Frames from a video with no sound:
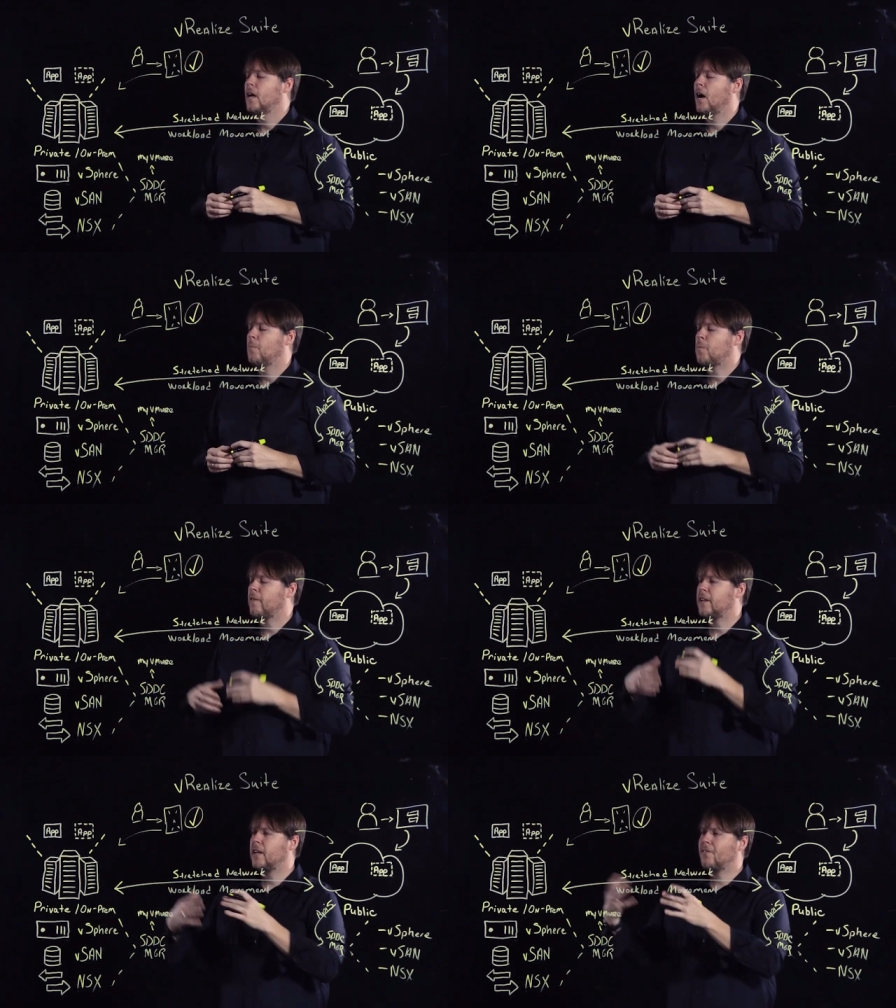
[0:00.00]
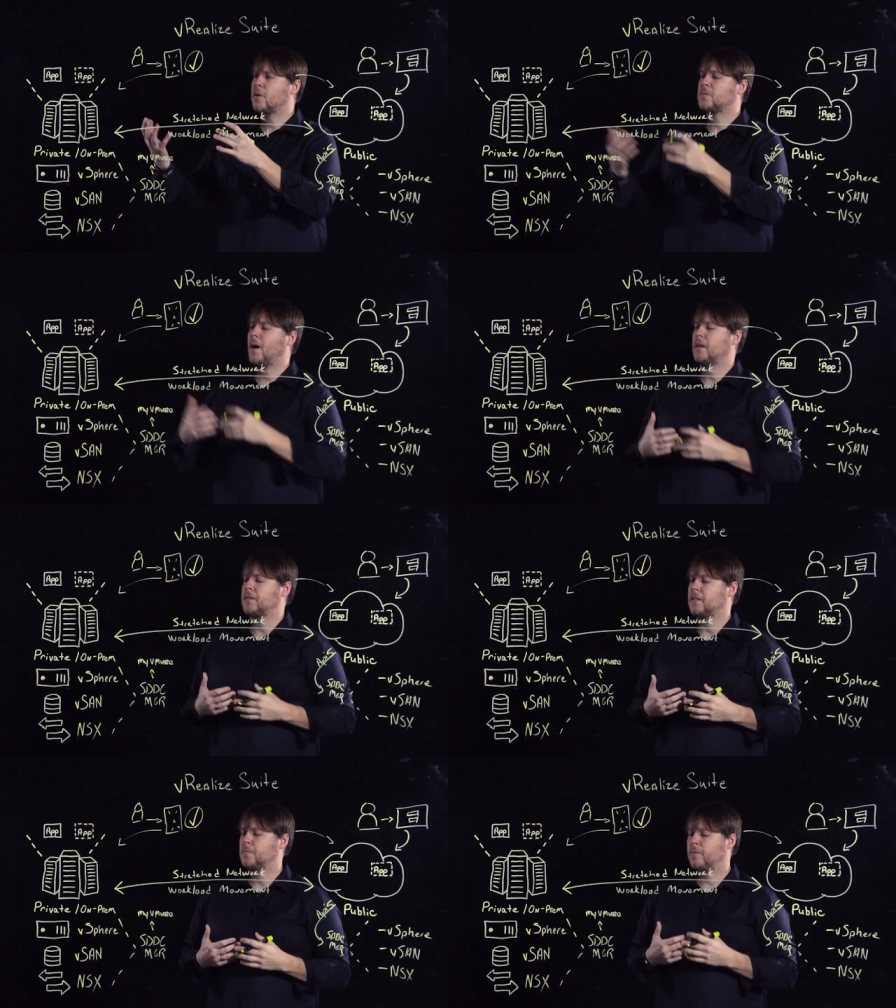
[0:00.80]
Provide governance
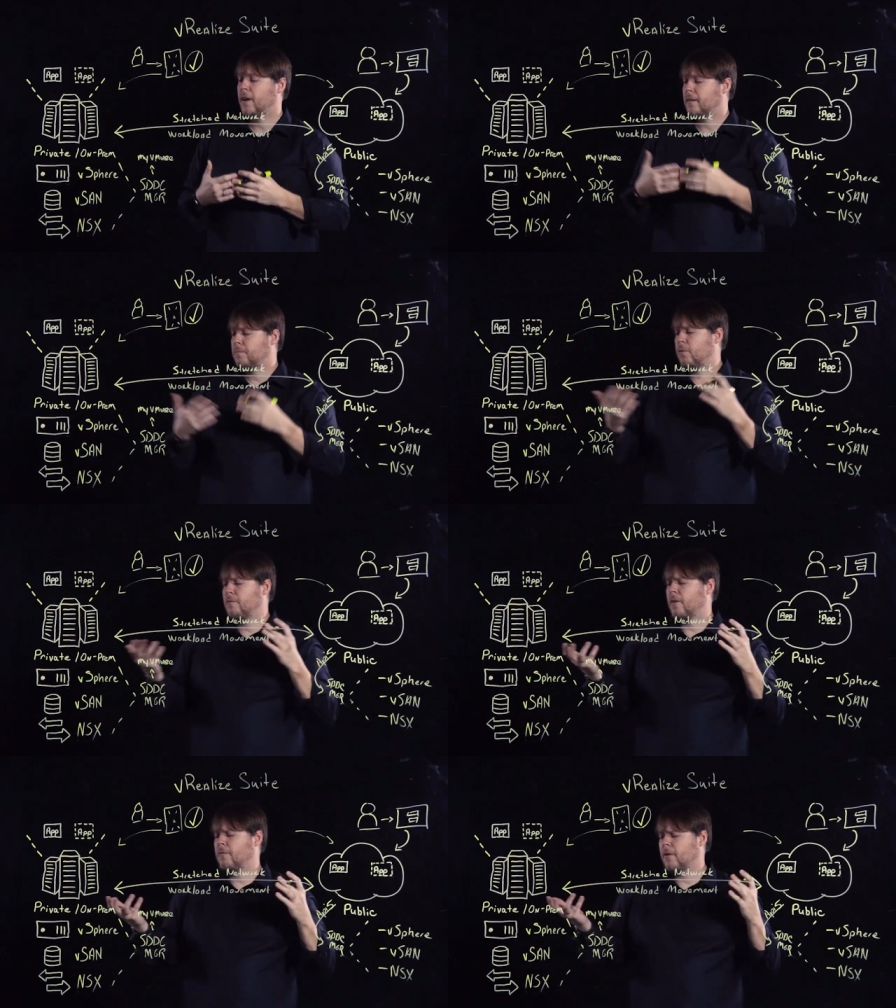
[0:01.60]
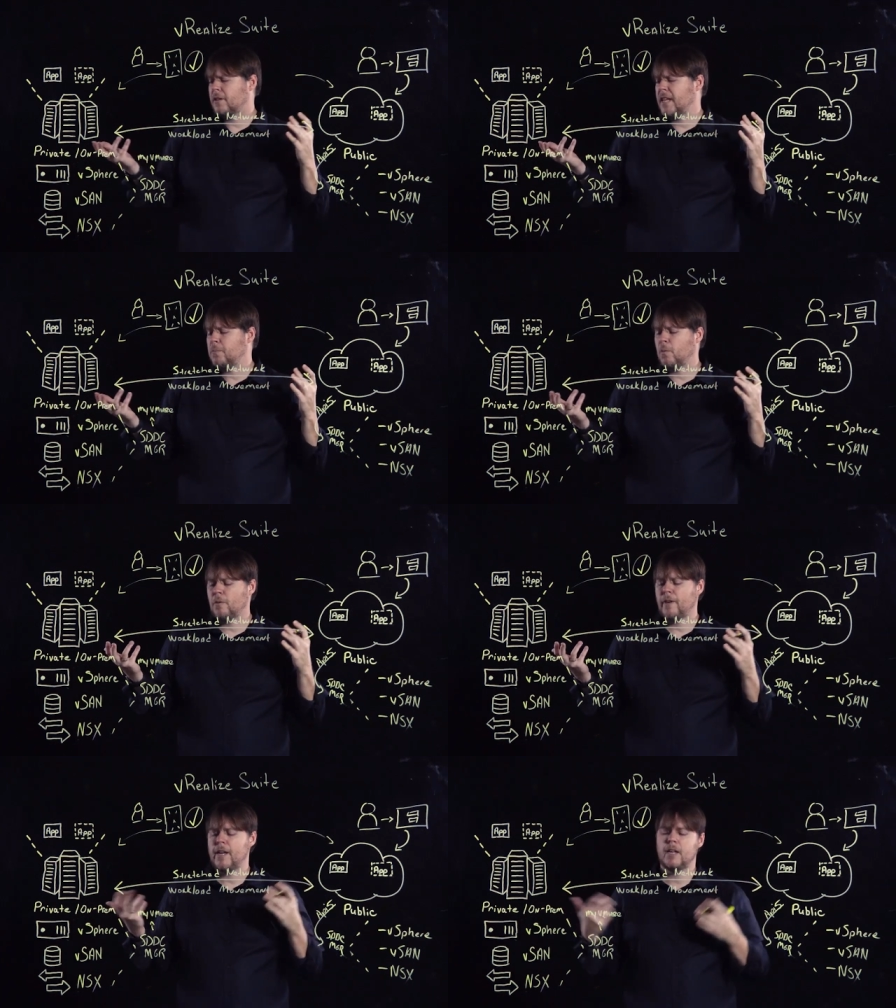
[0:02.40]
policies. For example,
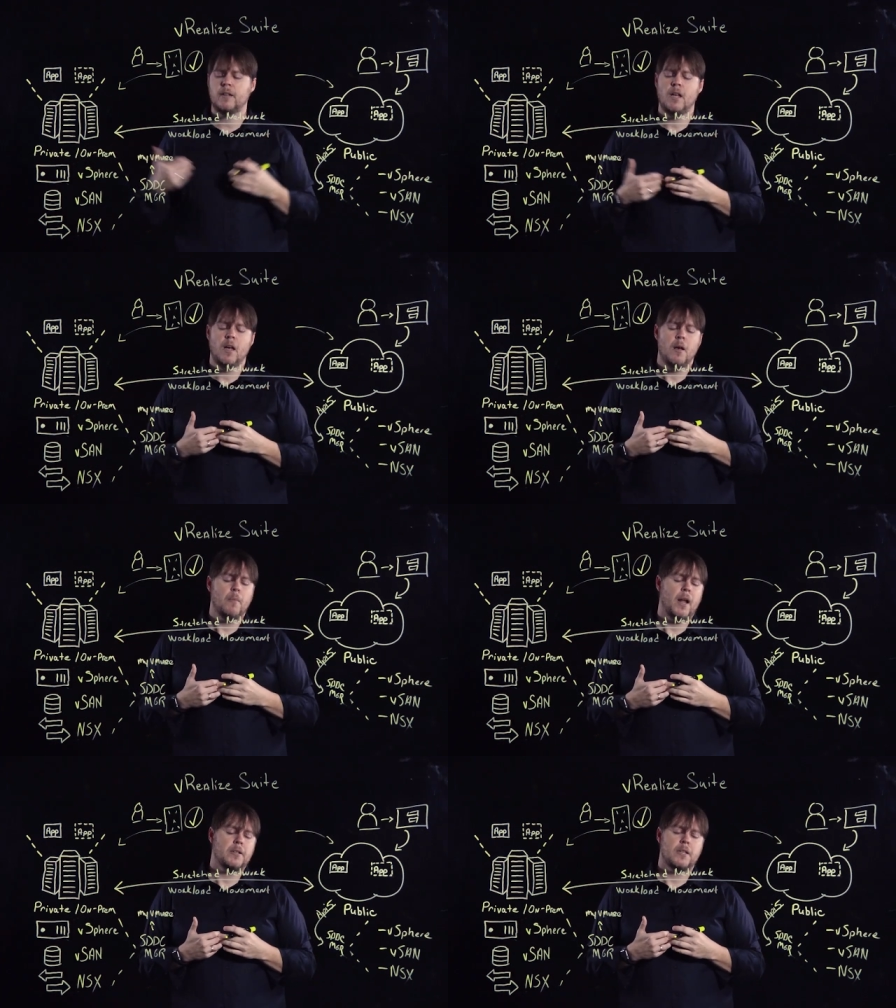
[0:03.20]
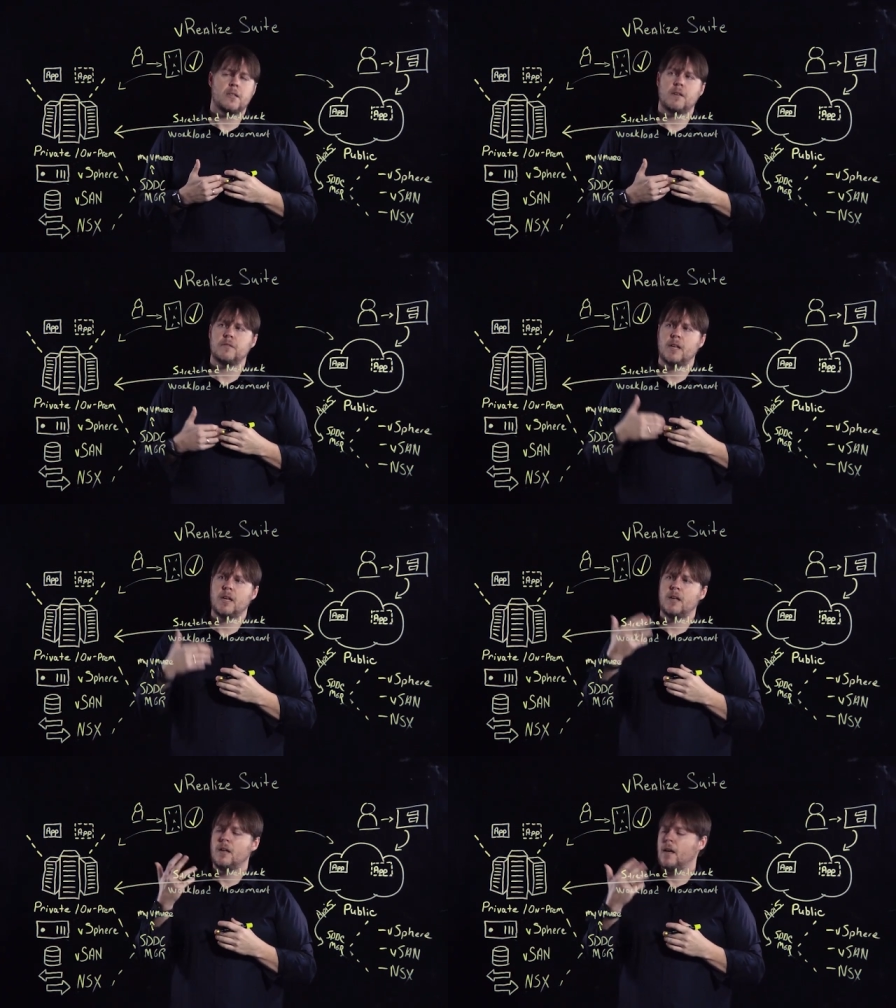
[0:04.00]
providing policies of,
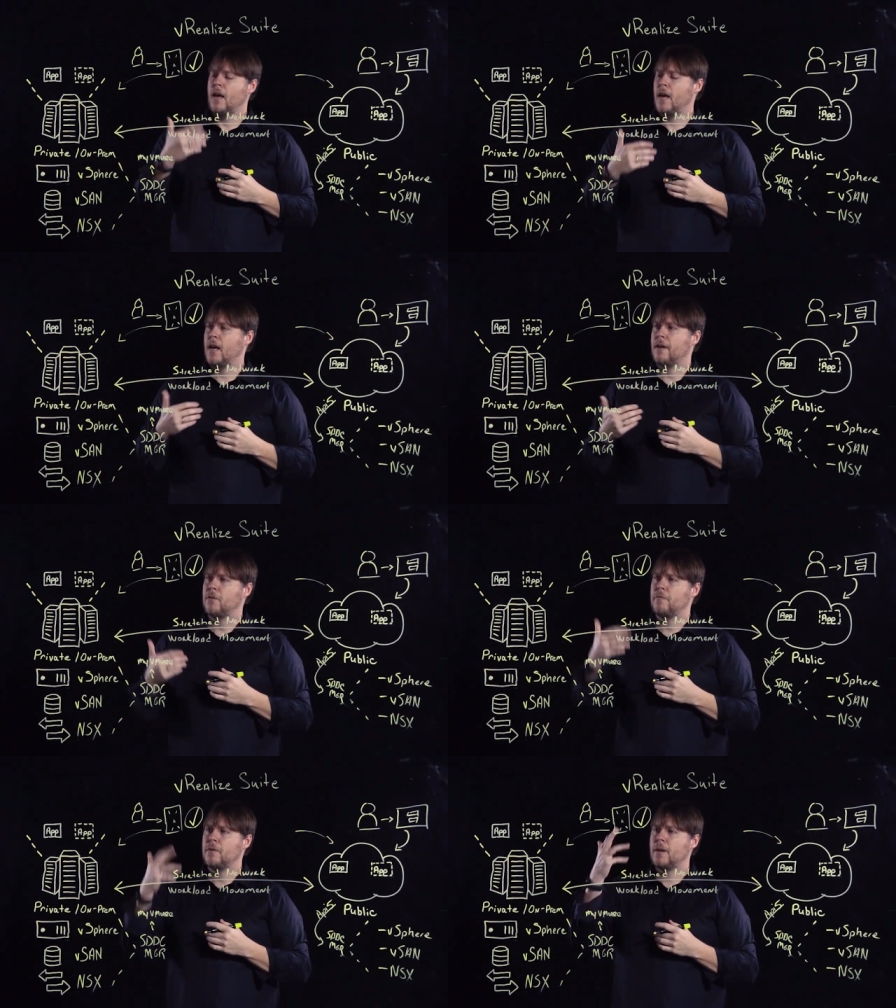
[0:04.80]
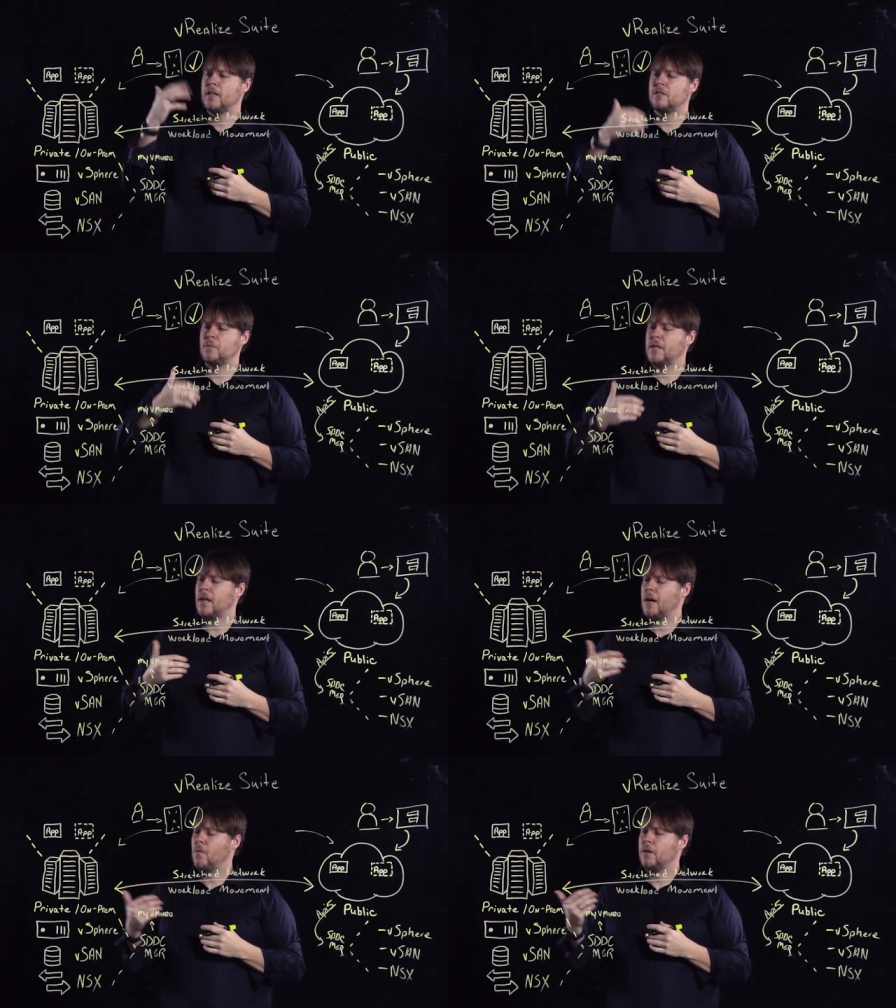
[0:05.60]
say, hey, after vRealize Suite,
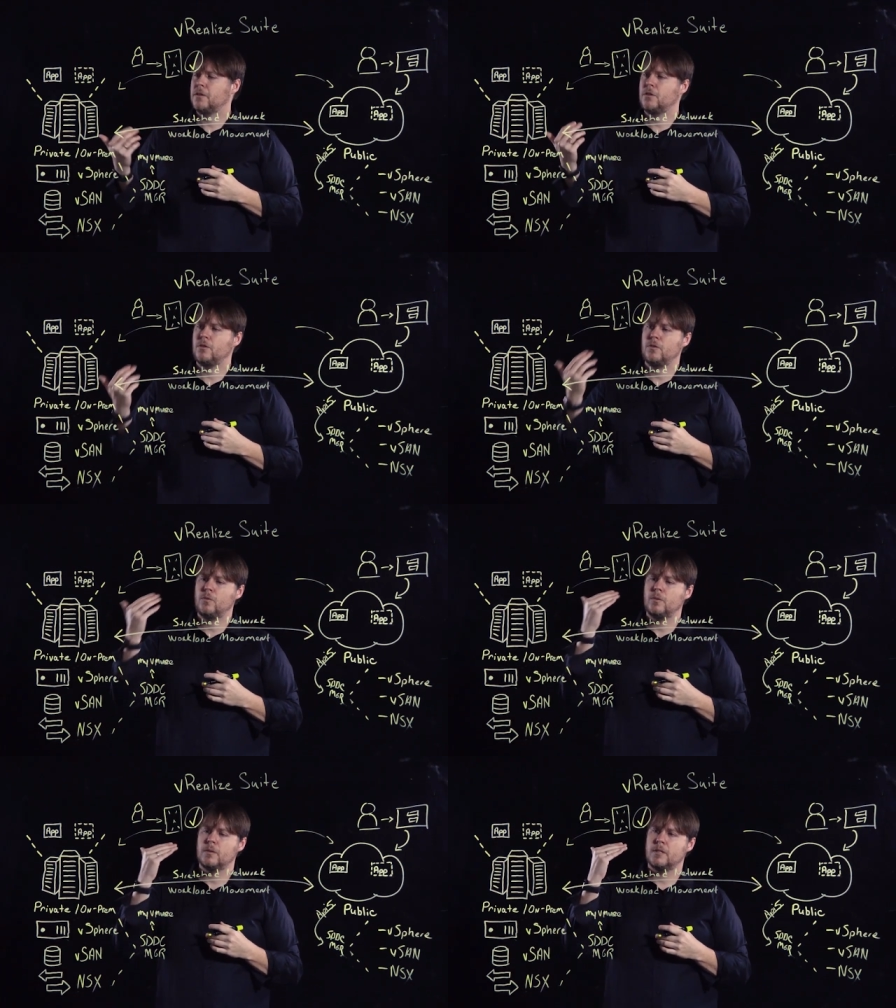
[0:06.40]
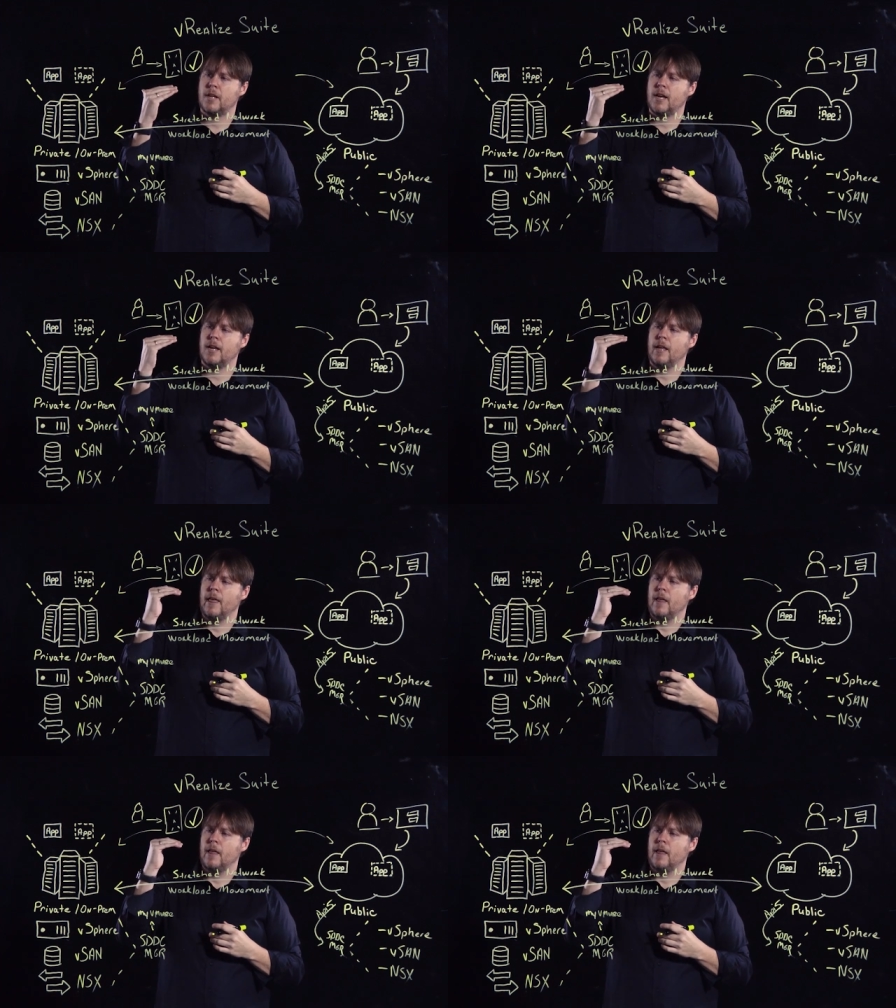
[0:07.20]
I want to say,